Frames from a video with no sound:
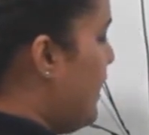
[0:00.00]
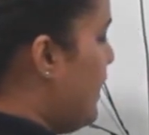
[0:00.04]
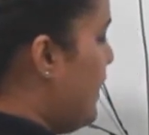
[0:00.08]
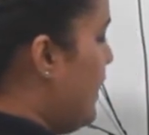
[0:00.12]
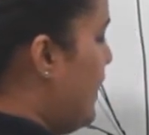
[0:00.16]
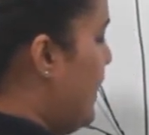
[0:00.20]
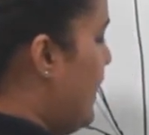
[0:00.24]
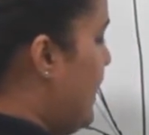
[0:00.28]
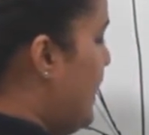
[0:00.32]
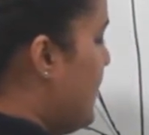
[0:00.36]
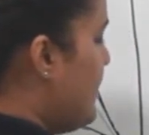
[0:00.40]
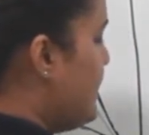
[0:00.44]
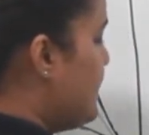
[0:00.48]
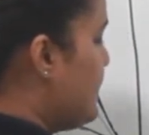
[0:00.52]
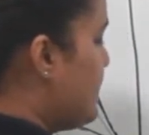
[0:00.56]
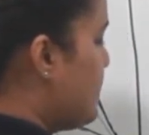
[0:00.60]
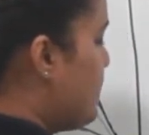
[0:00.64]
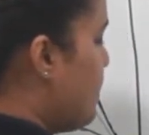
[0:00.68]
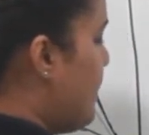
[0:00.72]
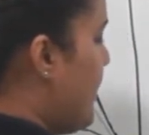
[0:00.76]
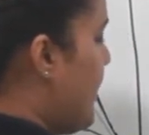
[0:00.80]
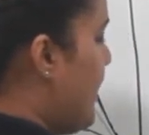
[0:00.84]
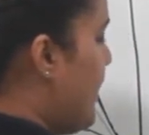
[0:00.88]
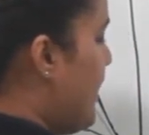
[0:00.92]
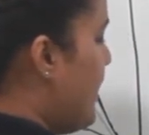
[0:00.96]
a
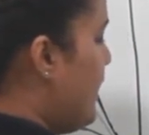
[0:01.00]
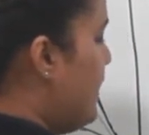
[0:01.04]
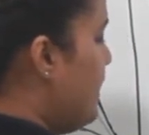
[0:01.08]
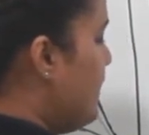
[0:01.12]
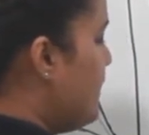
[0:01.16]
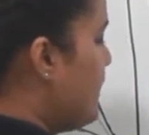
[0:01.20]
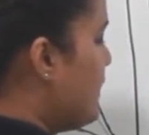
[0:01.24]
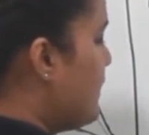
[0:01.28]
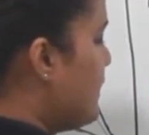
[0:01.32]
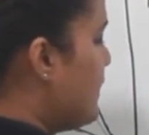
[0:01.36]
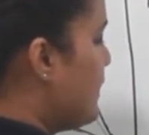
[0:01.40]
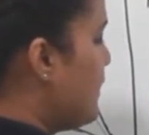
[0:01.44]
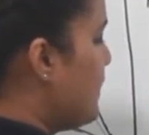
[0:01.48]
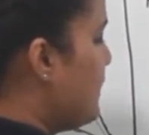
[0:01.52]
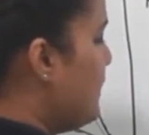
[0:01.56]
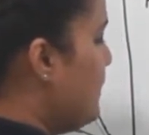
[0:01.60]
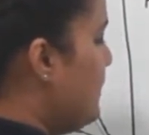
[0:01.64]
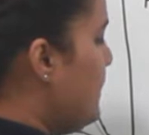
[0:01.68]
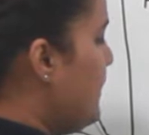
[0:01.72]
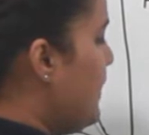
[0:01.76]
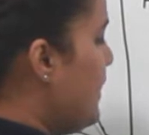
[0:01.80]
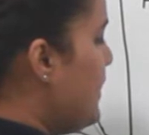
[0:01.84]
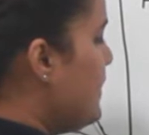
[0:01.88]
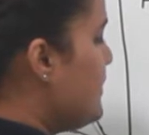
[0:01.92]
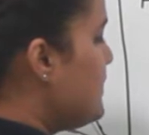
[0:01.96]
square
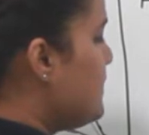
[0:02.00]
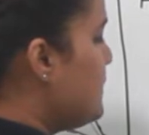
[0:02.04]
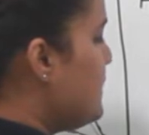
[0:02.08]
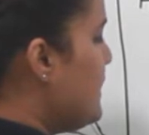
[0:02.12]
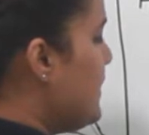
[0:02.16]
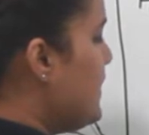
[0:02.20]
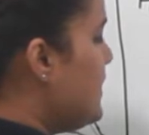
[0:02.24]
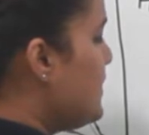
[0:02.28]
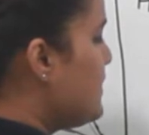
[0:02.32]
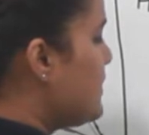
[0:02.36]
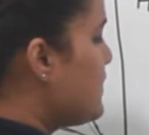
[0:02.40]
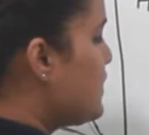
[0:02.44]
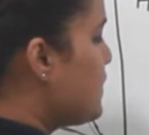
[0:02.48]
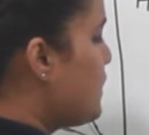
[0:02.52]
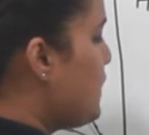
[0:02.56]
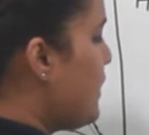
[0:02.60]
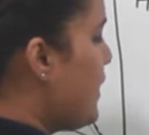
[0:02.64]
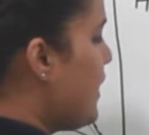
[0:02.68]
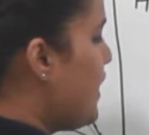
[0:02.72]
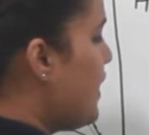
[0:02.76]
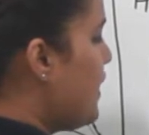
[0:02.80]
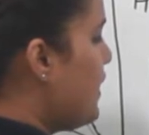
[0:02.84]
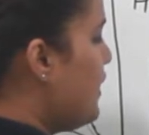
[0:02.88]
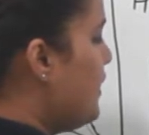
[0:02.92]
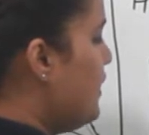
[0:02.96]
plus b
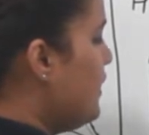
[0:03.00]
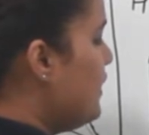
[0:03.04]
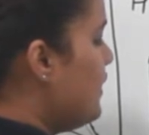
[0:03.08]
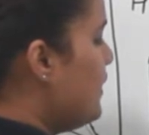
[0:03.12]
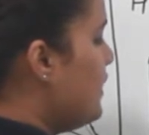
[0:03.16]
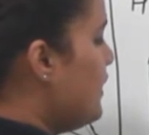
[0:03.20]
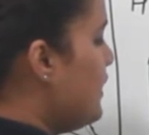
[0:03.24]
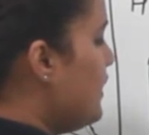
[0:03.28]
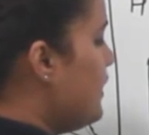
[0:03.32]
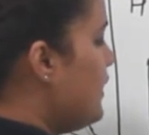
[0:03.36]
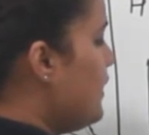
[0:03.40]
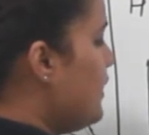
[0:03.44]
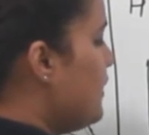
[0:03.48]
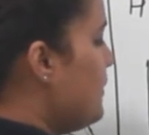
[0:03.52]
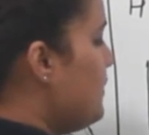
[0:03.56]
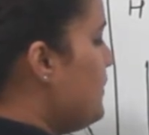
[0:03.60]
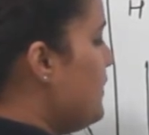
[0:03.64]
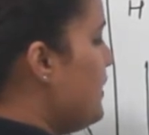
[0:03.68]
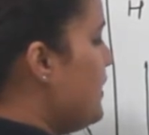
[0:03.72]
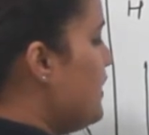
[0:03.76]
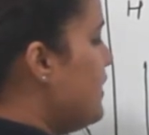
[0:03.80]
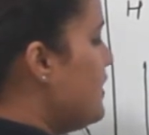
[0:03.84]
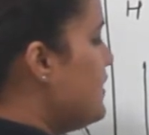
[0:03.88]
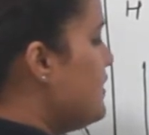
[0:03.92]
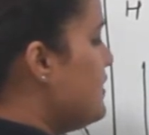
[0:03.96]
square
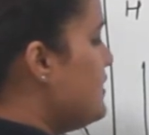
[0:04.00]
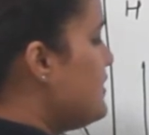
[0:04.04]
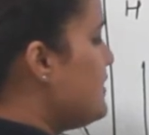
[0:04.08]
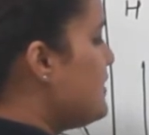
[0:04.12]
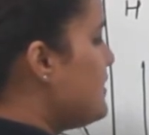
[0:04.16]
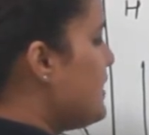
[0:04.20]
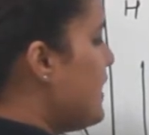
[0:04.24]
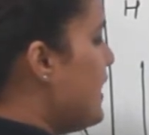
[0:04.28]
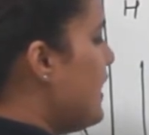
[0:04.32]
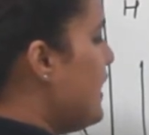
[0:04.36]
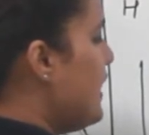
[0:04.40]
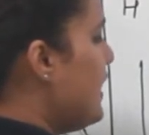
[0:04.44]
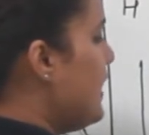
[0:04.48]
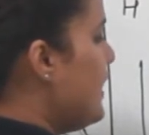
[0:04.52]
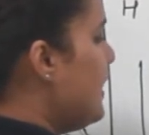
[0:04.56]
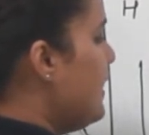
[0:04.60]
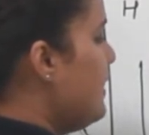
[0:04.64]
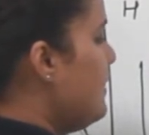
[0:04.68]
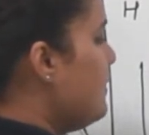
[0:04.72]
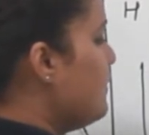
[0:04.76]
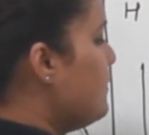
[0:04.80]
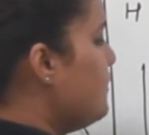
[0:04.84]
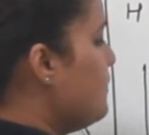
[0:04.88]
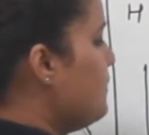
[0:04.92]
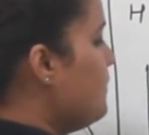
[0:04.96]
plus
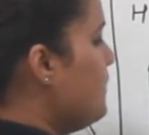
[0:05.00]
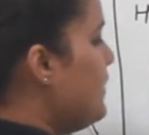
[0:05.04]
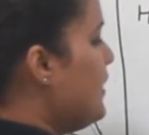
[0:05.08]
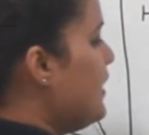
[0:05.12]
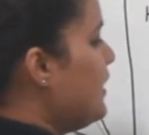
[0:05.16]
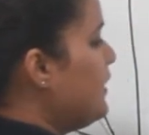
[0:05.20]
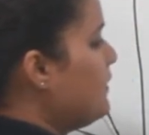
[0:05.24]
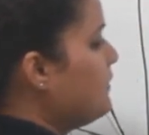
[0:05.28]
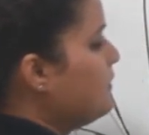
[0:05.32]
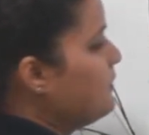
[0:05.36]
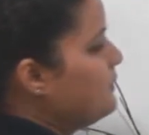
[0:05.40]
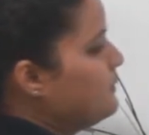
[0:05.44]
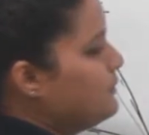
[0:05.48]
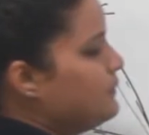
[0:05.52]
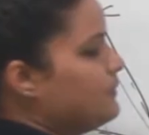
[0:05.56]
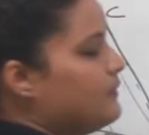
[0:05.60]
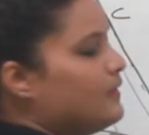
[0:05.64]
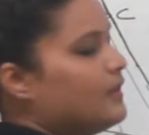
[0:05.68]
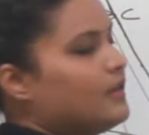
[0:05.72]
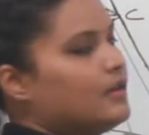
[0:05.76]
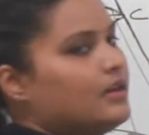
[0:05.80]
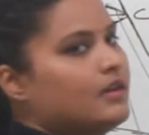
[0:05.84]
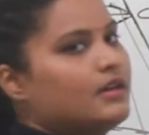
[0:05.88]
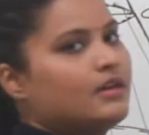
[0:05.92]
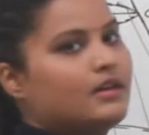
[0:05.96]
ab.
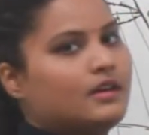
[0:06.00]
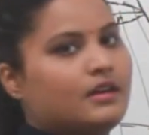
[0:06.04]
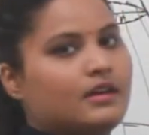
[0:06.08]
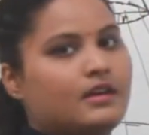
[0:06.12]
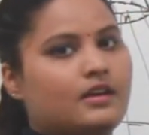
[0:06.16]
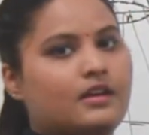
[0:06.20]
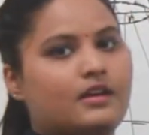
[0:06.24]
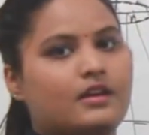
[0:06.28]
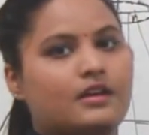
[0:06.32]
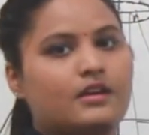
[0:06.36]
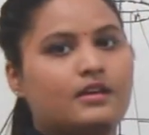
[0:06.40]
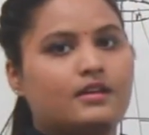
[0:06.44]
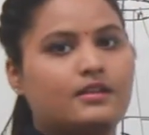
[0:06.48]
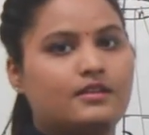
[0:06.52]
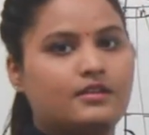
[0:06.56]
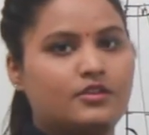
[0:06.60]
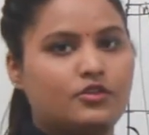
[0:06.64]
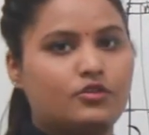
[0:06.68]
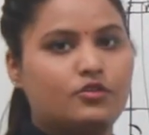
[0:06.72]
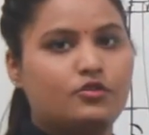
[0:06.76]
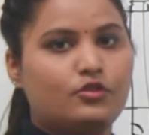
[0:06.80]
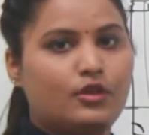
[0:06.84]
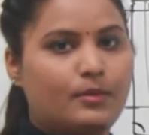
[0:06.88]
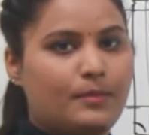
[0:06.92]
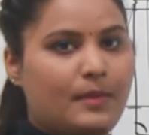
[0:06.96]

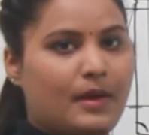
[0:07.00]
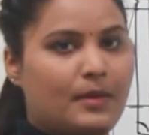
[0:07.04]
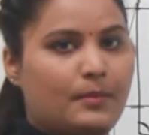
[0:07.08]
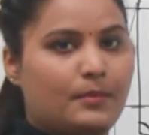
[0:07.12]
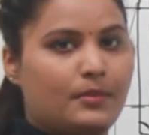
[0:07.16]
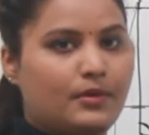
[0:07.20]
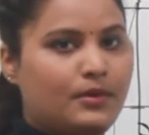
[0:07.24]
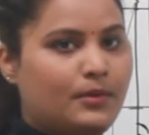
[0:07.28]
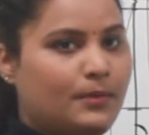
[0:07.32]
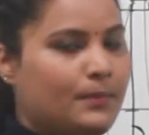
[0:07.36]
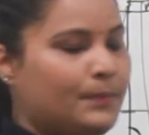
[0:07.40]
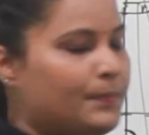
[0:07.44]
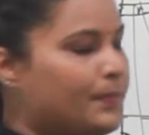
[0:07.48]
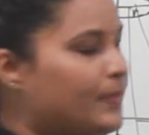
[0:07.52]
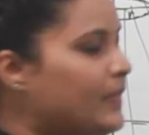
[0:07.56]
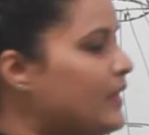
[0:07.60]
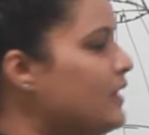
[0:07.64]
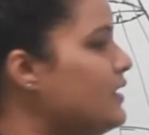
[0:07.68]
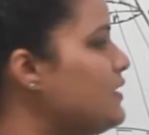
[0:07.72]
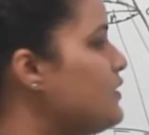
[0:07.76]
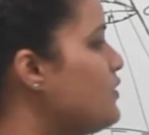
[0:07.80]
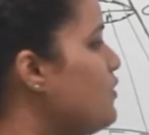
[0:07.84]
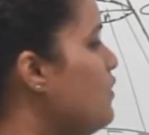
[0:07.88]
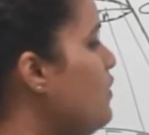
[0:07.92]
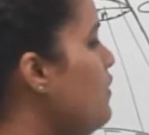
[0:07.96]
Did you remember?
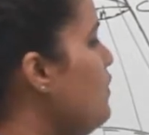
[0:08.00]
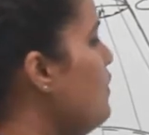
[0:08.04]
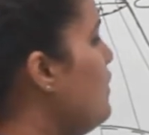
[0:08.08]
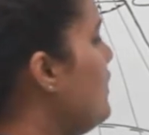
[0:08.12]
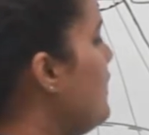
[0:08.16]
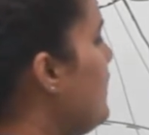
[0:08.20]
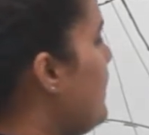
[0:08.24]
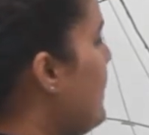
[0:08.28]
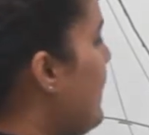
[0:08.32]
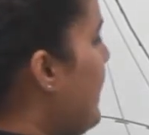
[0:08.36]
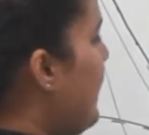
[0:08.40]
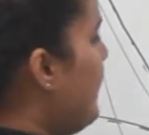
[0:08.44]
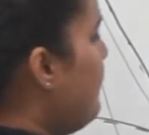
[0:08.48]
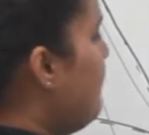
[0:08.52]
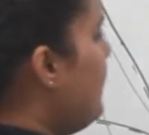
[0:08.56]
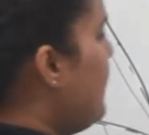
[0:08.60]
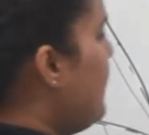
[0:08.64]
So I will